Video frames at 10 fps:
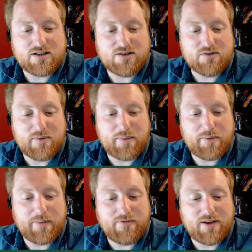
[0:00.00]
you
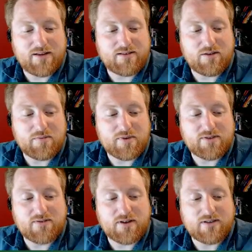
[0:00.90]
remember my face, though you must
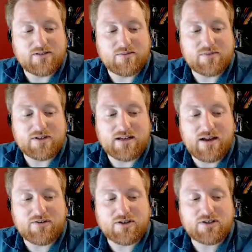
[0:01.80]
have assumed
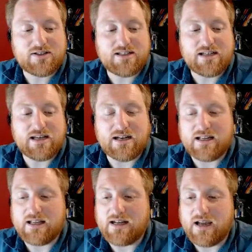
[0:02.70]
never to see it
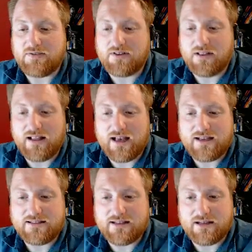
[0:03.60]
again after the
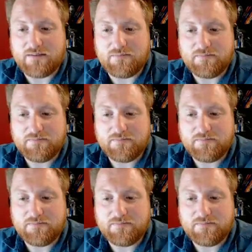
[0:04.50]
last time.